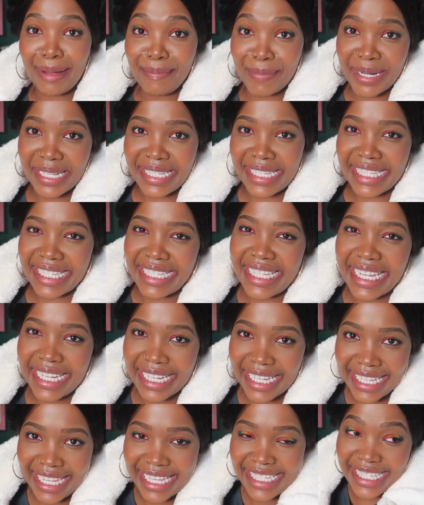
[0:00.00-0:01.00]
I'm going to
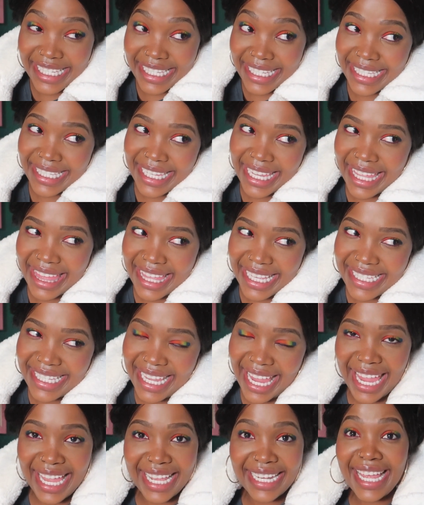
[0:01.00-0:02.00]
sneakily sneak
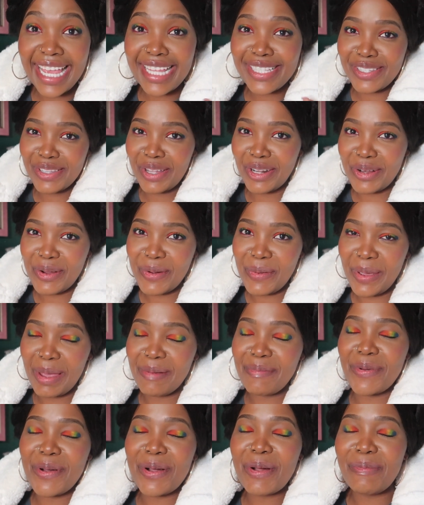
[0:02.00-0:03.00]
this in. It's not a
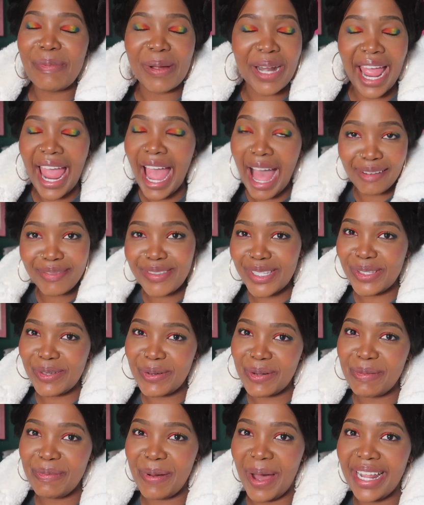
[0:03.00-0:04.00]
queer book, but I have to
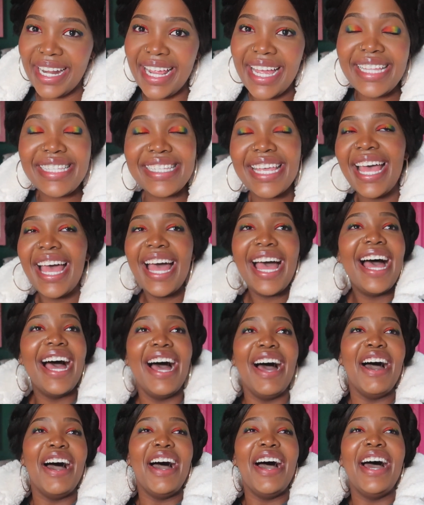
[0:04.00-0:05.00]
talk about it.
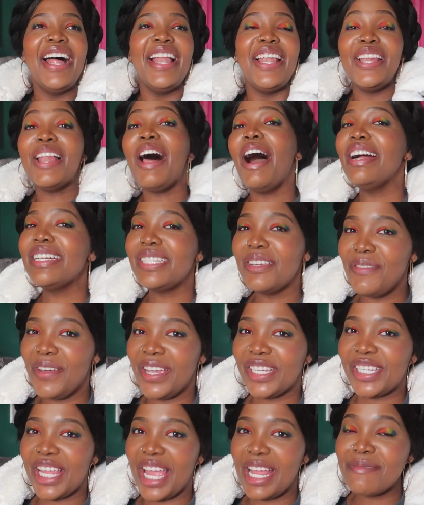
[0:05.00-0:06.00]
Long
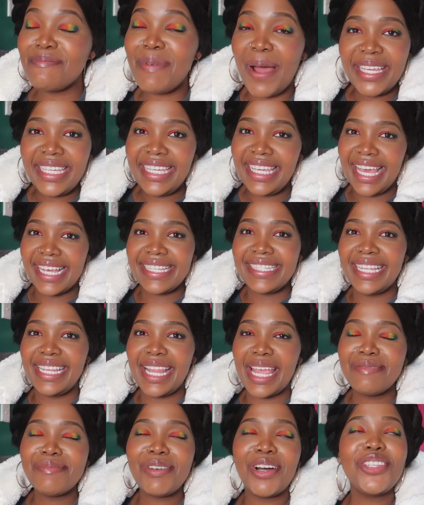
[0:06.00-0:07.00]
Division by Kiesi
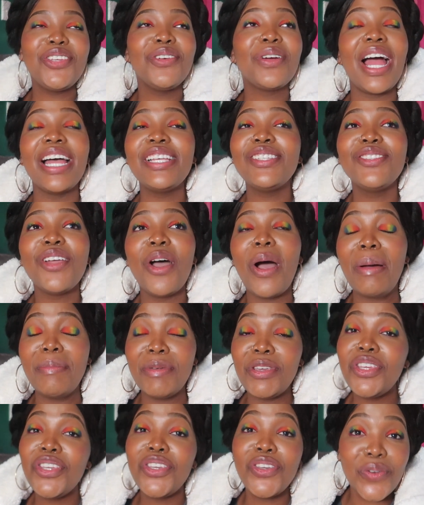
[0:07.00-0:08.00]
Laymon. You guys know
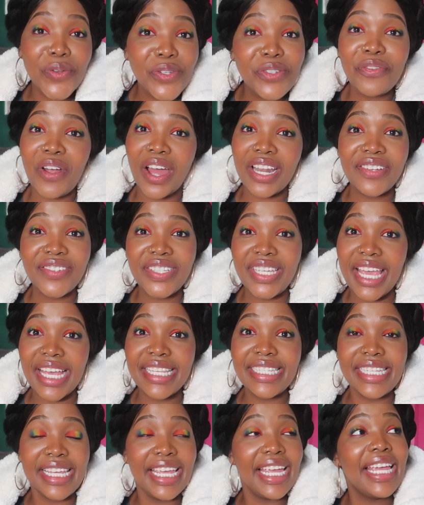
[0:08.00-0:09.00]
I'm a huge fan of
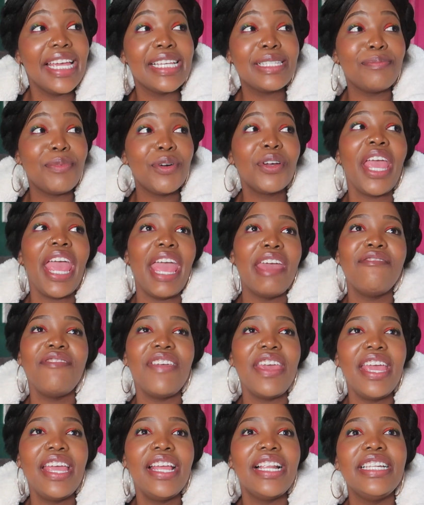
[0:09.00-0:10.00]
Kiesi. His book
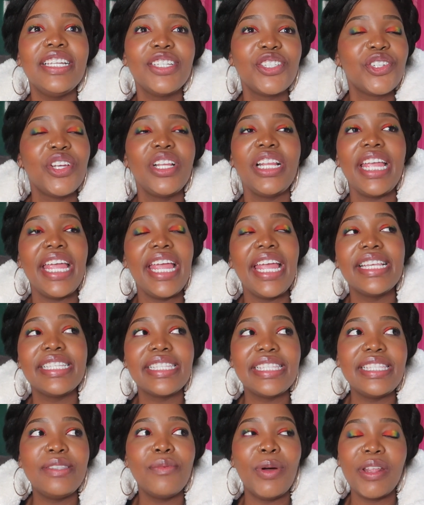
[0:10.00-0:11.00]
Heavy literally
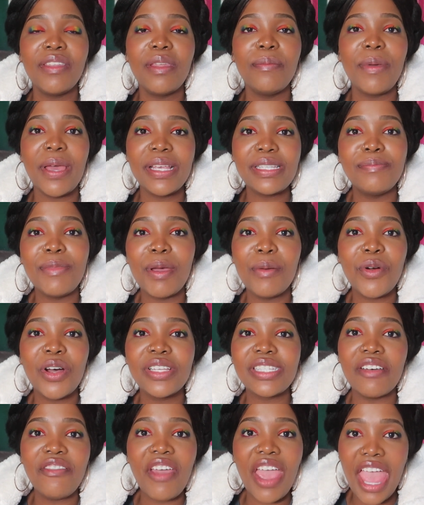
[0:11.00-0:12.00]
is one of the best
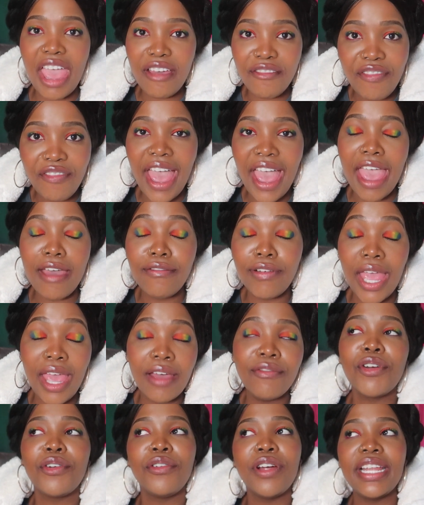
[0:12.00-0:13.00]
memoirs I've
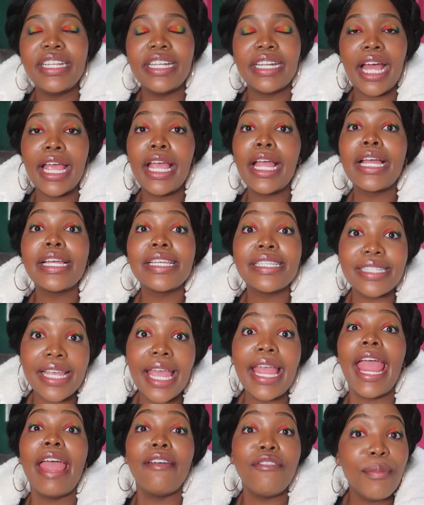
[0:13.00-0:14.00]
ever read, and I
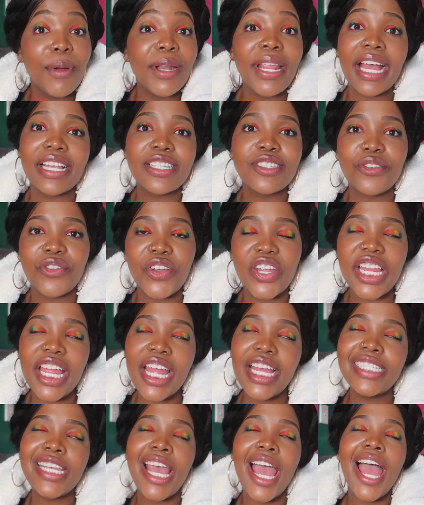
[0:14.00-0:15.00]
say everybody has to read
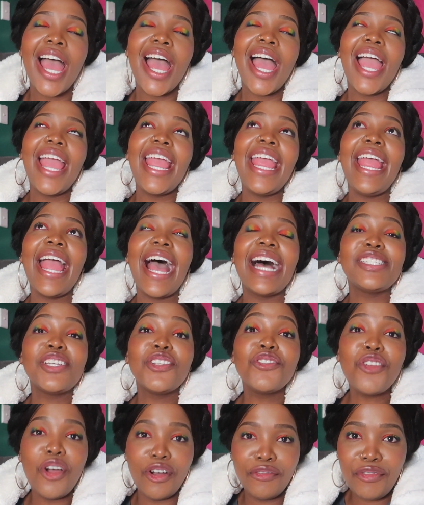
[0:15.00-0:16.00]
it. He
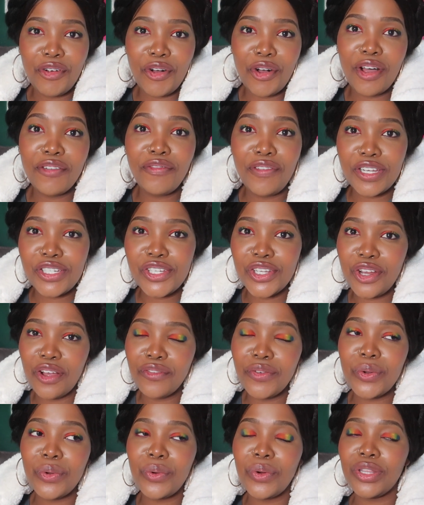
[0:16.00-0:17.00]
has a novel, a fiction
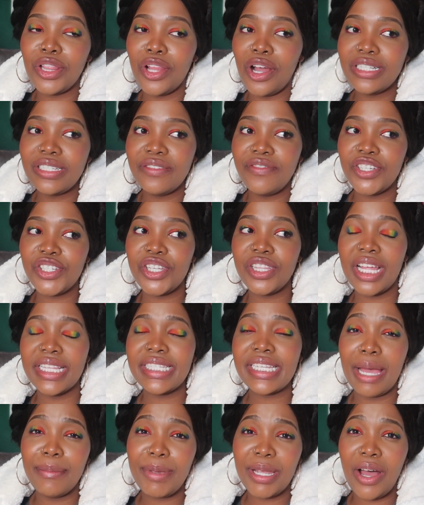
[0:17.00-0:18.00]
novel called Long Division
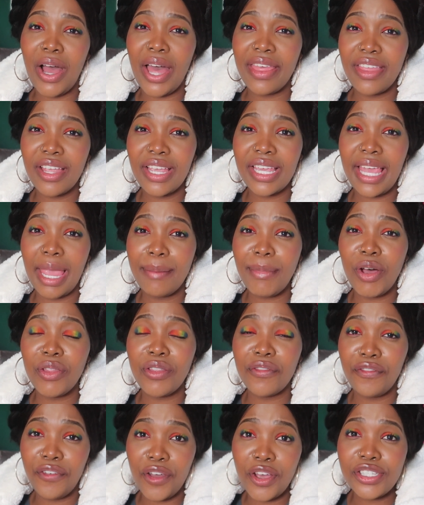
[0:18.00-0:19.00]
that's coming out. I think it came out
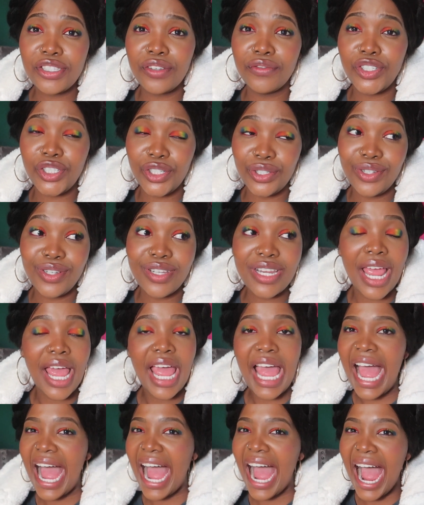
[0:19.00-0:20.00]
on the 1st of June.
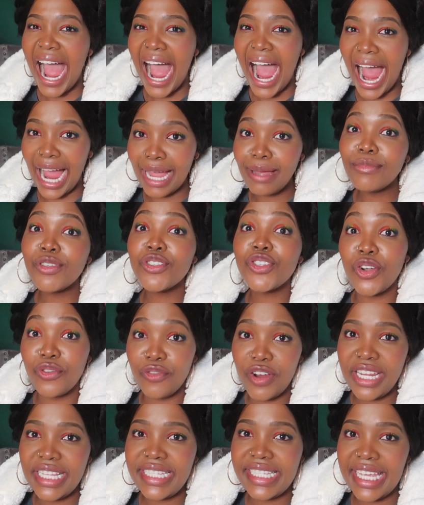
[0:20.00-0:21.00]
I am so
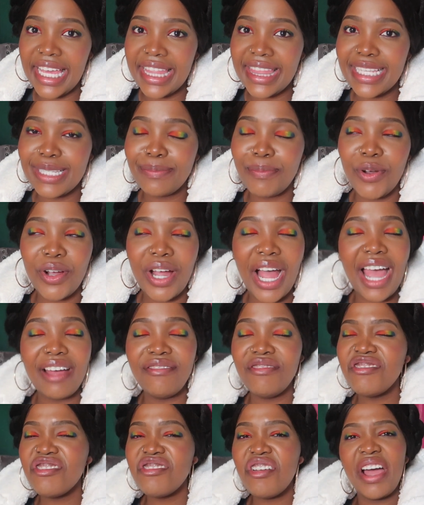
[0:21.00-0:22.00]
ready to get this book. I
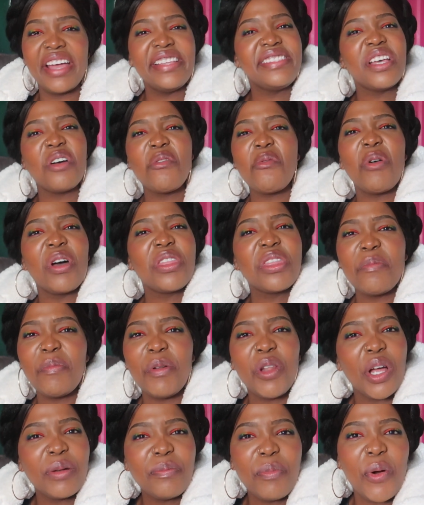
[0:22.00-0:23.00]
have no idea what the
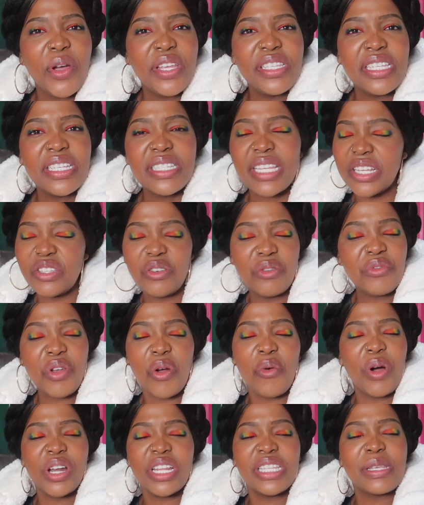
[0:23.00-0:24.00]
plot point is. I don't
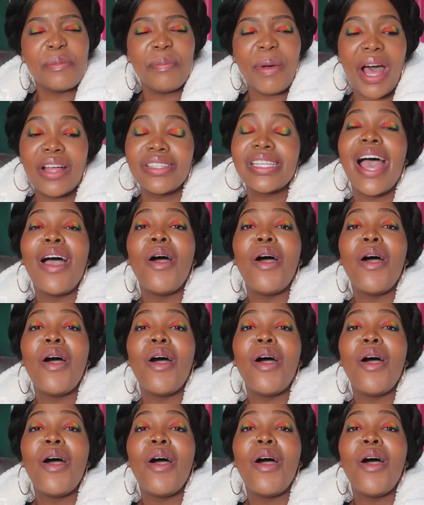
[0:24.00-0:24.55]
know what it's about.